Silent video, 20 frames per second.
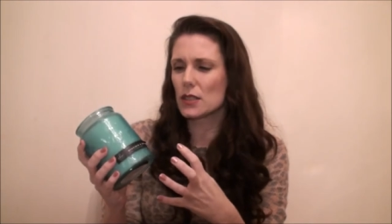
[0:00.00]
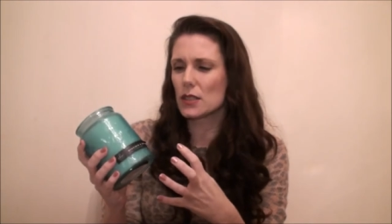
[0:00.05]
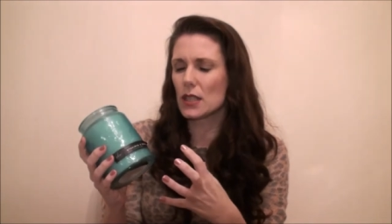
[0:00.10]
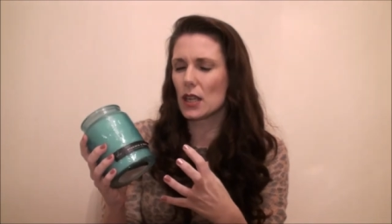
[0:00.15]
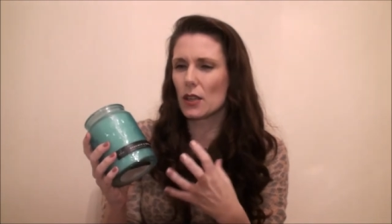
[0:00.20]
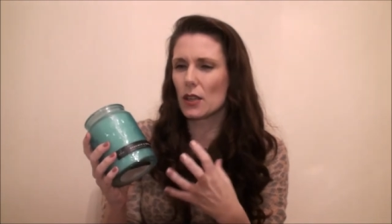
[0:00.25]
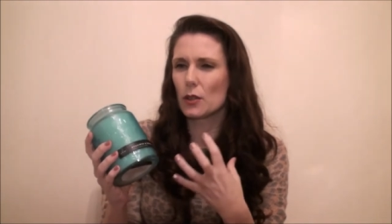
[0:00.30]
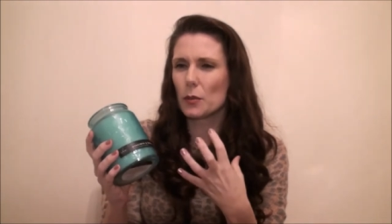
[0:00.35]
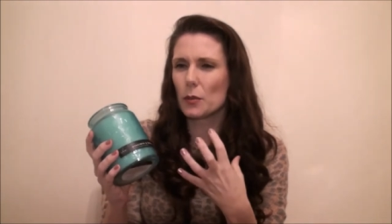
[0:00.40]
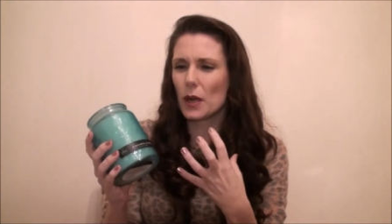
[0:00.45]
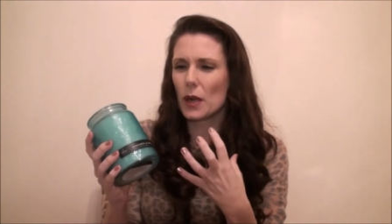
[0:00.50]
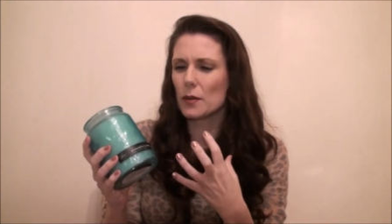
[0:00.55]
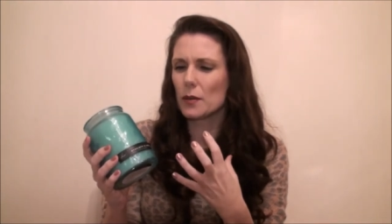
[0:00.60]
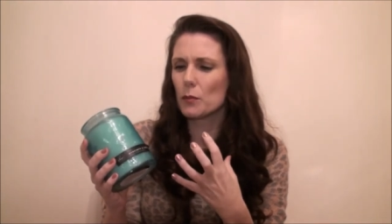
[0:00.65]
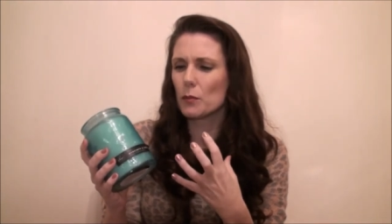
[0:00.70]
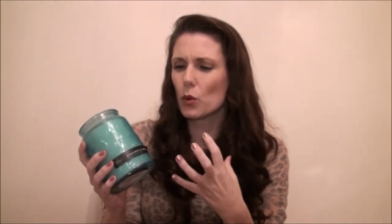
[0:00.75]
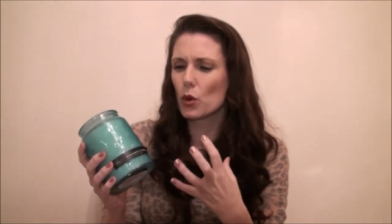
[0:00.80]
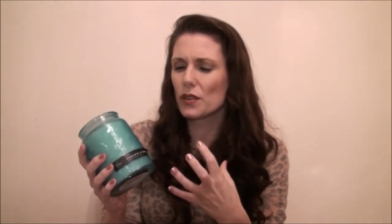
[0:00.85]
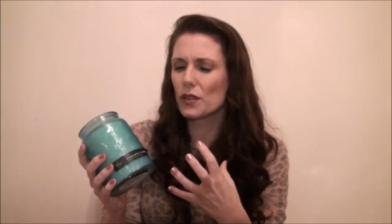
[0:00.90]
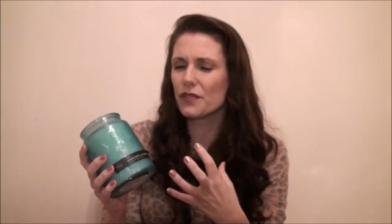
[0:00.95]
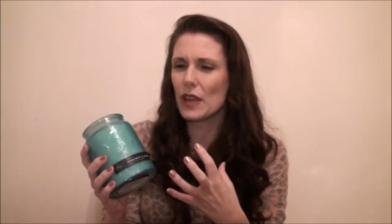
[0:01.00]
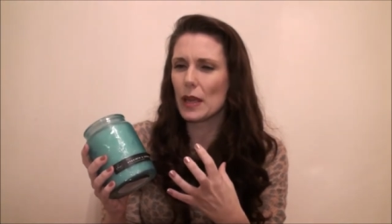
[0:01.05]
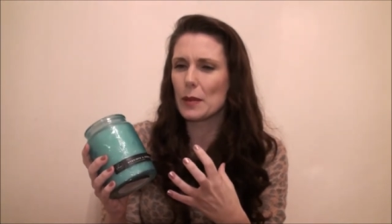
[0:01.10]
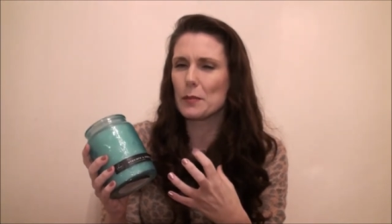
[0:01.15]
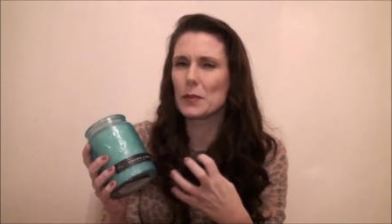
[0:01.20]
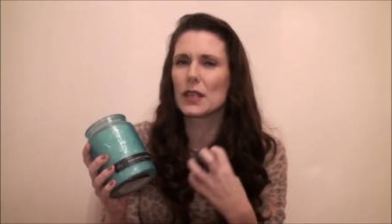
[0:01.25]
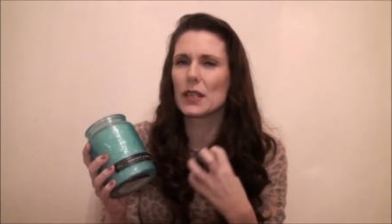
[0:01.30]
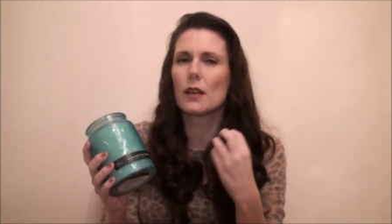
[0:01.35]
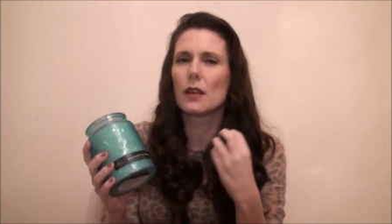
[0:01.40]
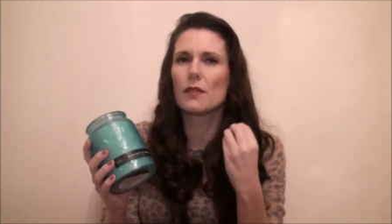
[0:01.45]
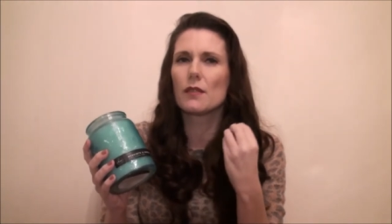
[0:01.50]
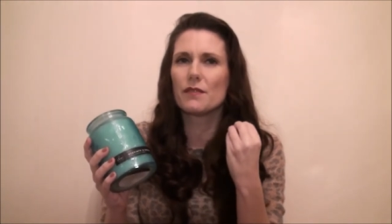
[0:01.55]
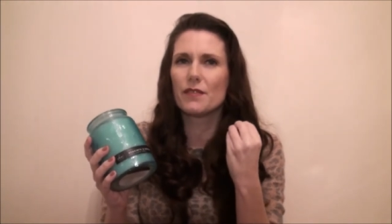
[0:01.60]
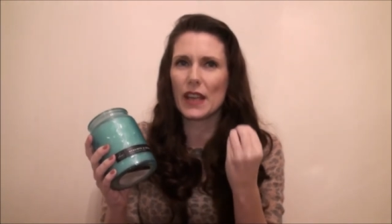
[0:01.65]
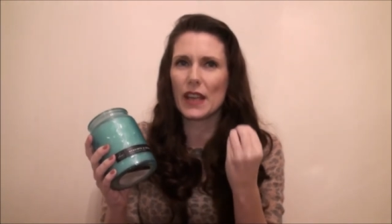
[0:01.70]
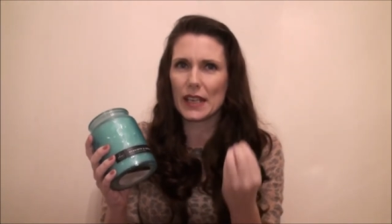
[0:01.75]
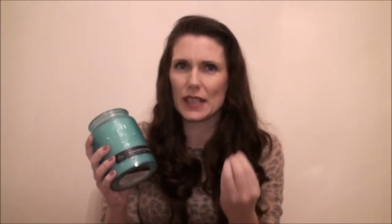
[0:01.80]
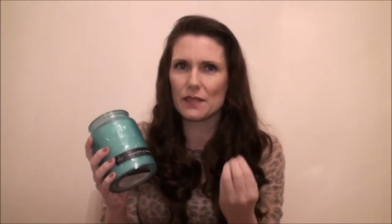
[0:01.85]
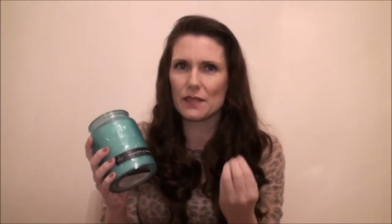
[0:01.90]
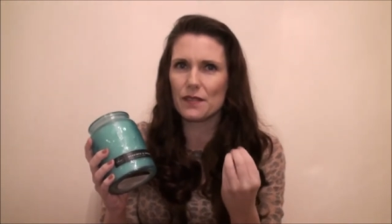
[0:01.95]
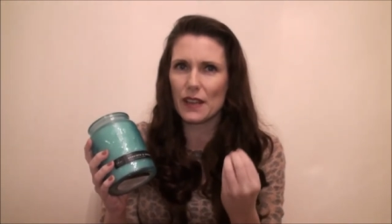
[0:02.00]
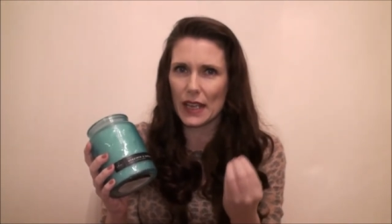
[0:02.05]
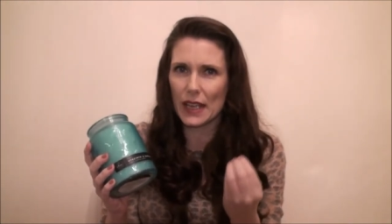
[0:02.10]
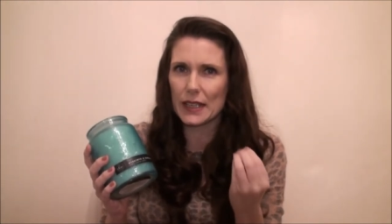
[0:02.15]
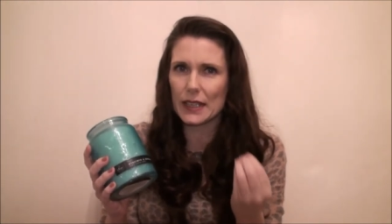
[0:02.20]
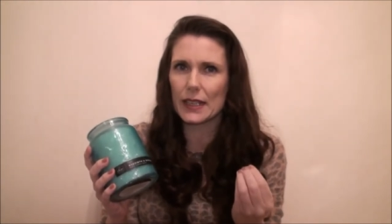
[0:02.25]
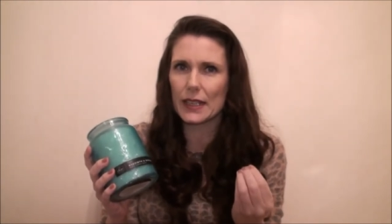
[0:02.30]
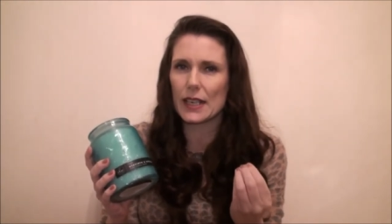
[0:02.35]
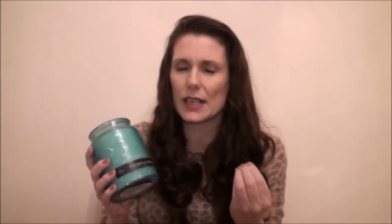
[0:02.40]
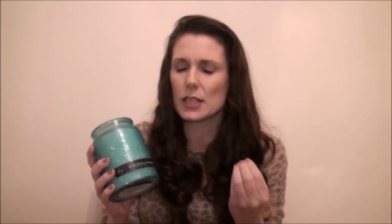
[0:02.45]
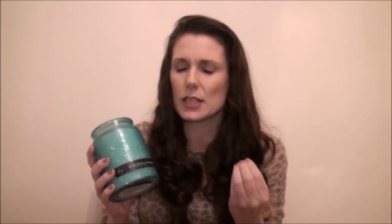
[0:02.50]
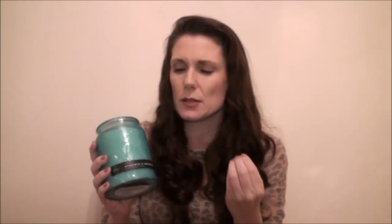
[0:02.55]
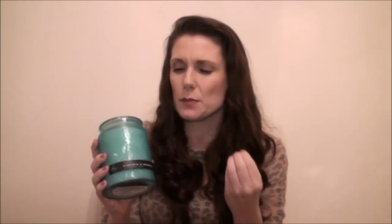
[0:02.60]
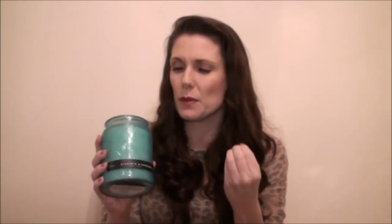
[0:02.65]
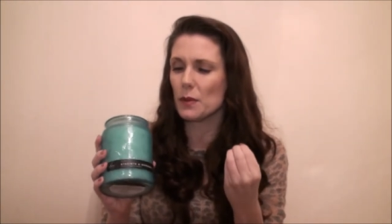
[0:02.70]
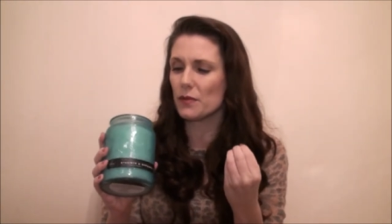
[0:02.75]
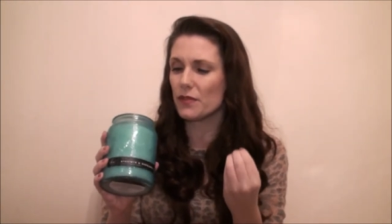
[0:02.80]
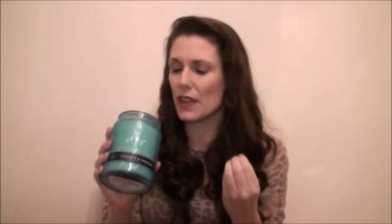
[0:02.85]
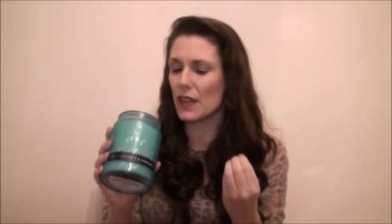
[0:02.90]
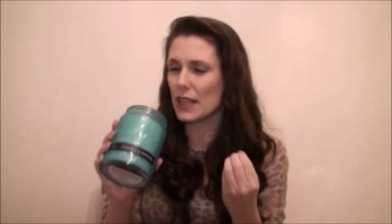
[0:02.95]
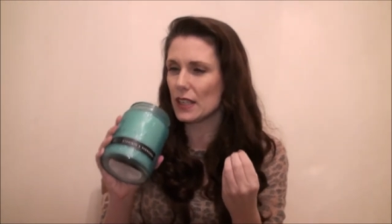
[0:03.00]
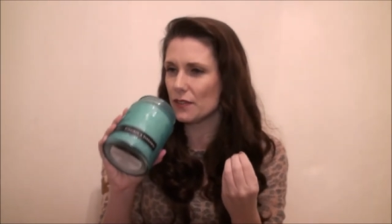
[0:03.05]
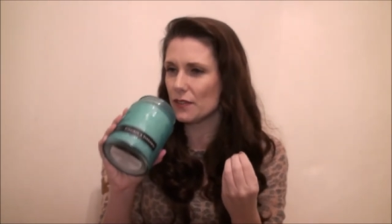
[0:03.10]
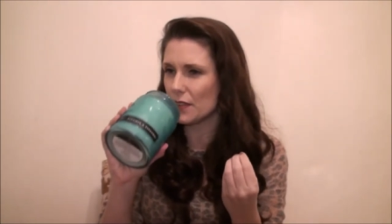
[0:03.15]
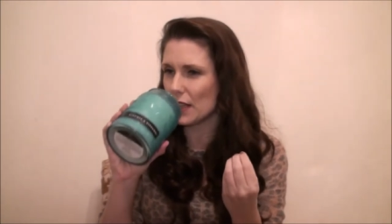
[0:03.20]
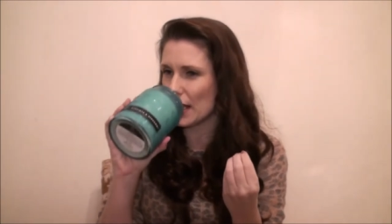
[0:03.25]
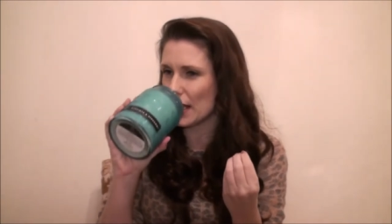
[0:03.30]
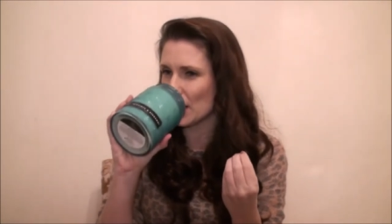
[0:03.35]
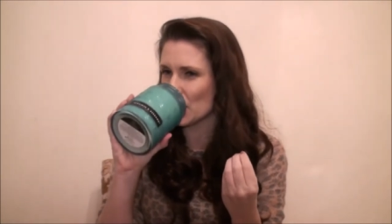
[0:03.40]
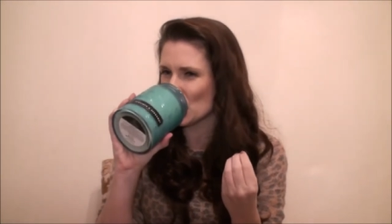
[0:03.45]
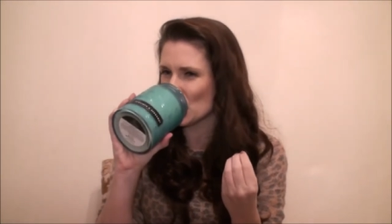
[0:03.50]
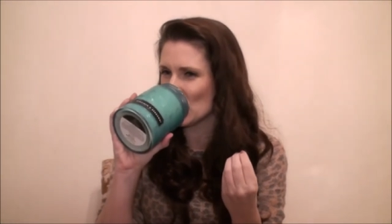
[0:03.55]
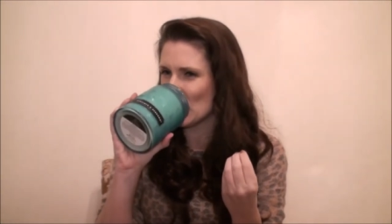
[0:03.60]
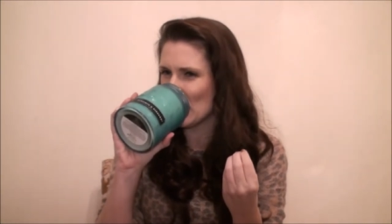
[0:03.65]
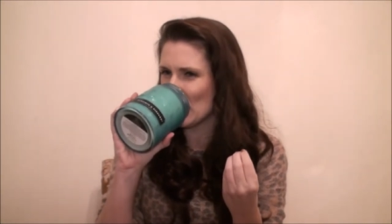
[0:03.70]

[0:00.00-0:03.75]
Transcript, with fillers: as the other one. More feminine, very, very crisp, very fresh.